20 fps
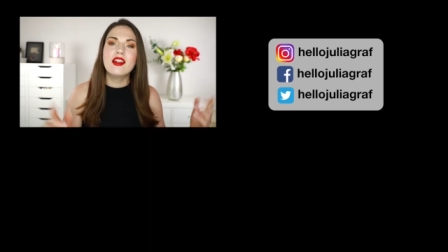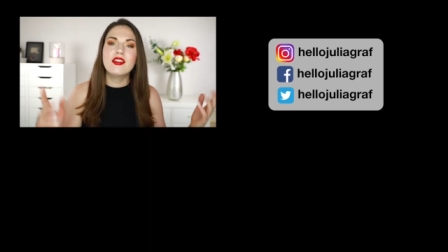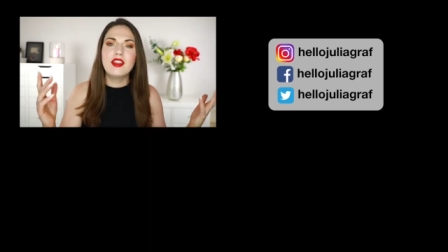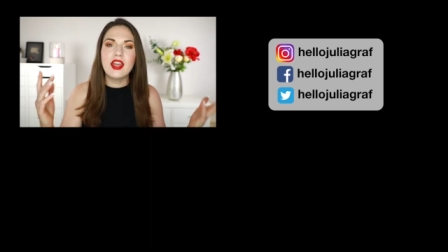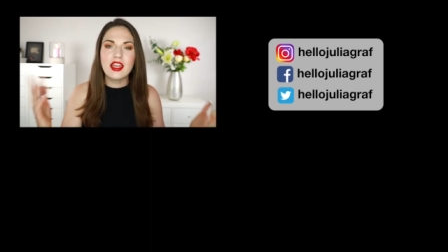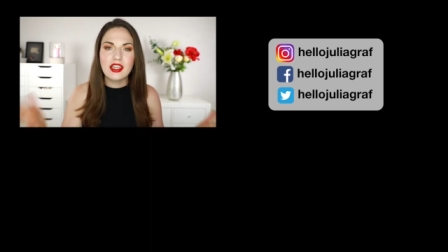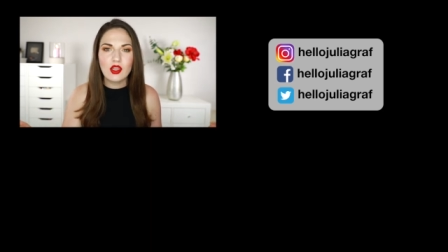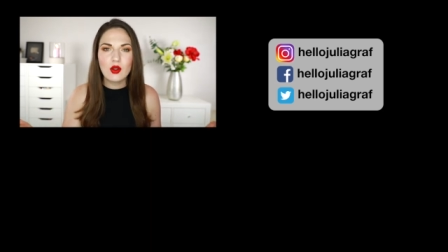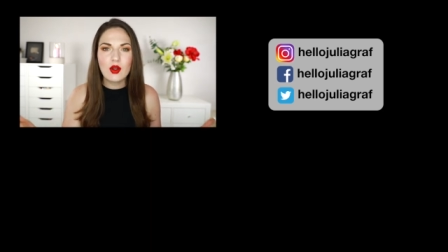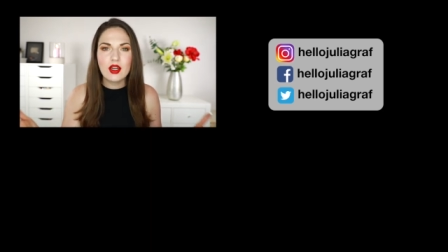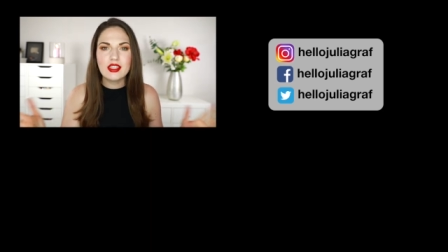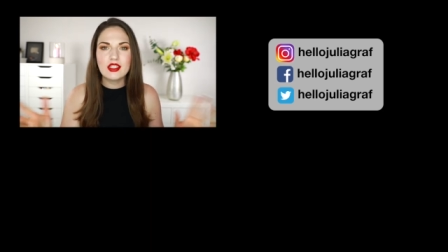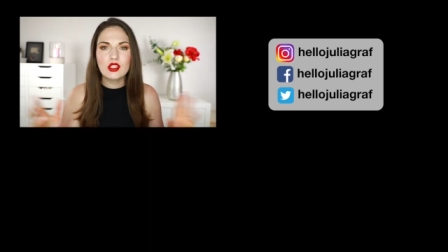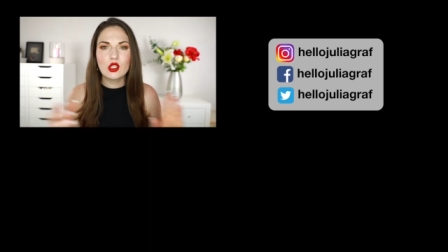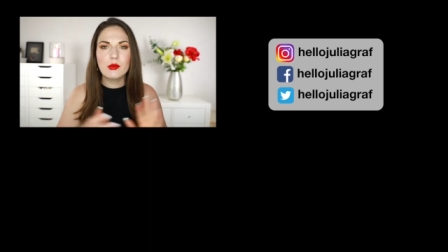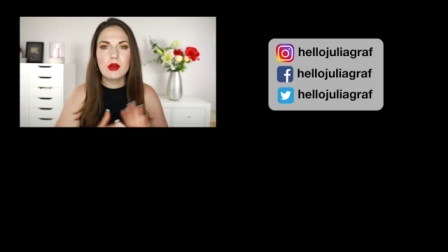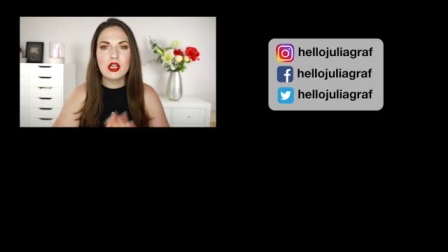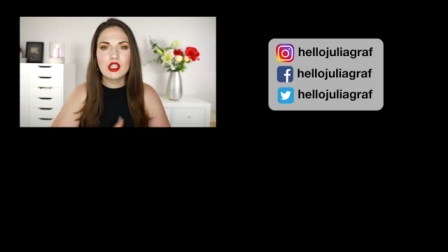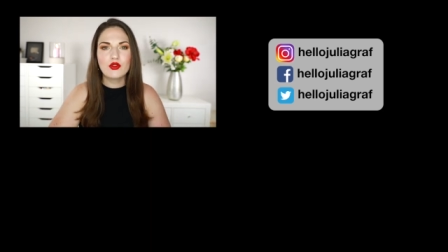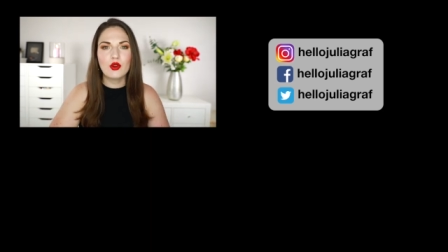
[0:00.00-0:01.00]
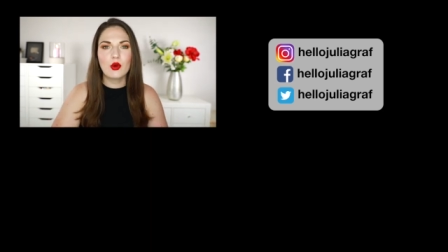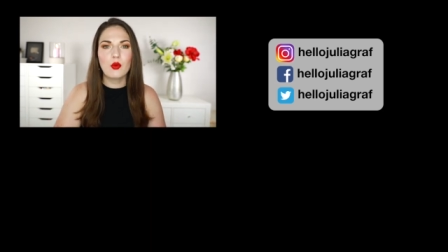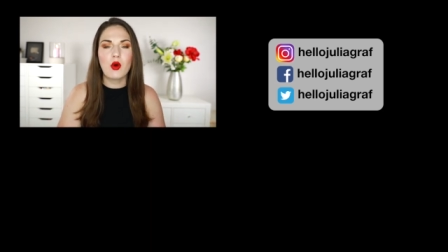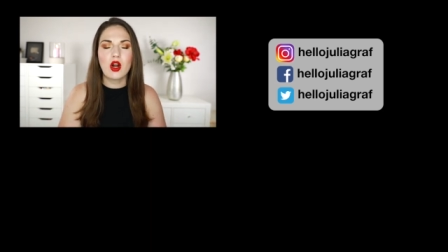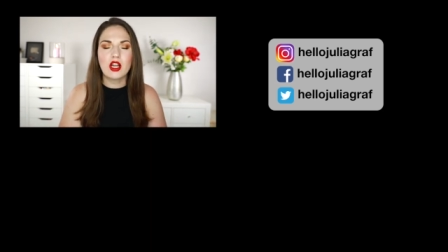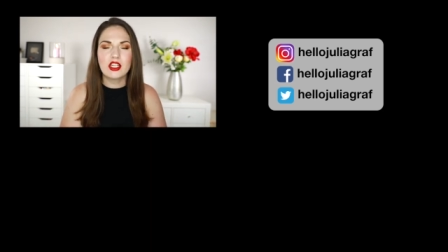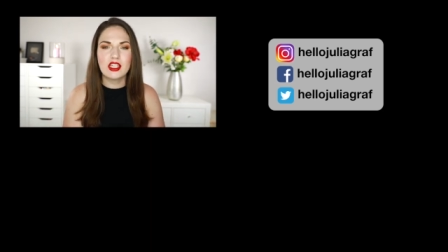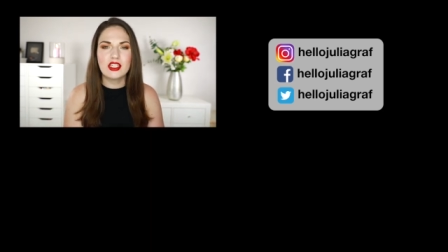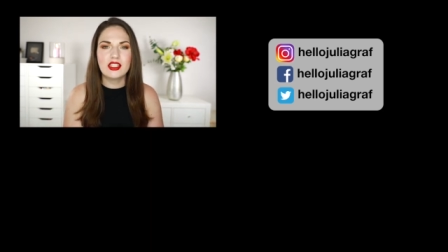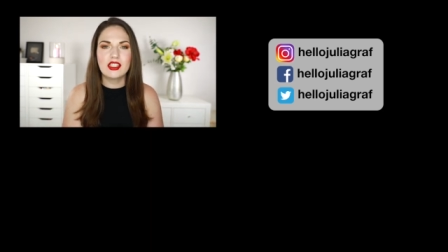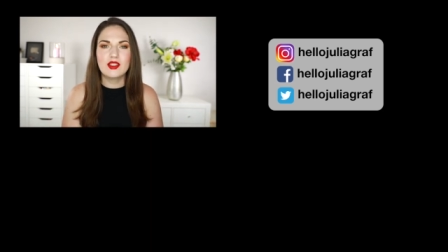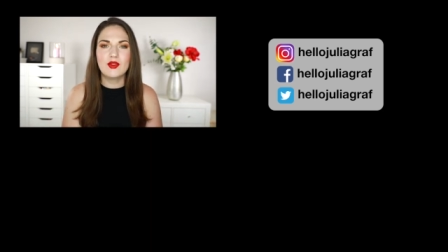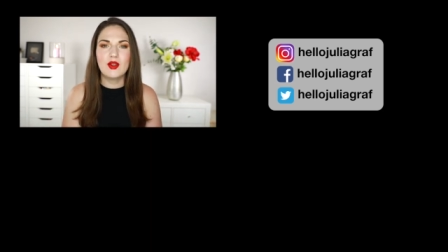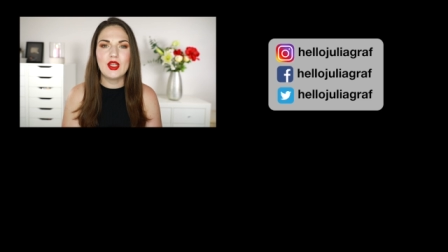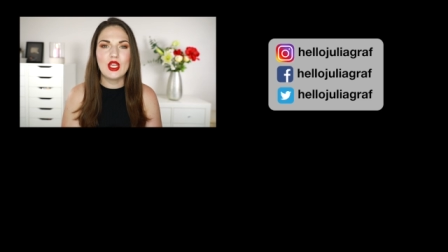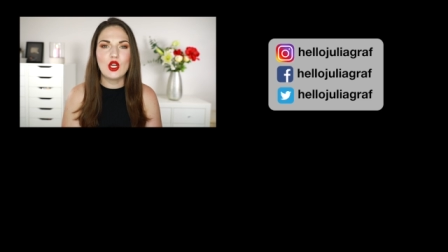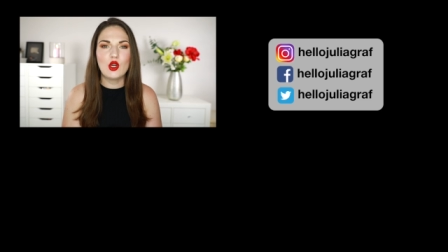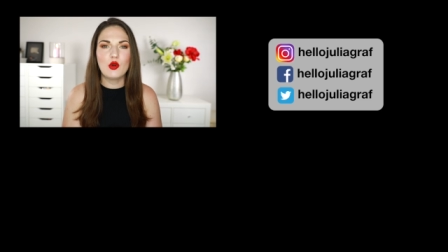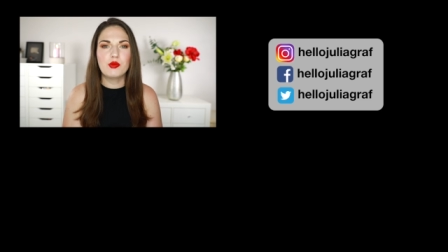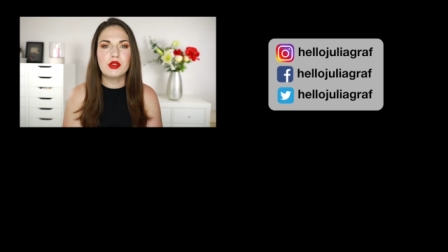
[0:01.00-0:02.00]
Thank you guys so much for watching this
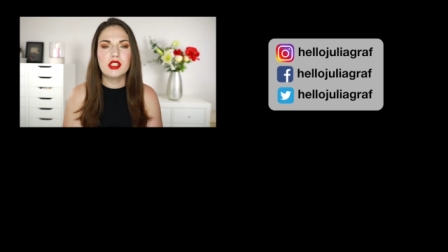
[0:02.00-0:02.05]
video.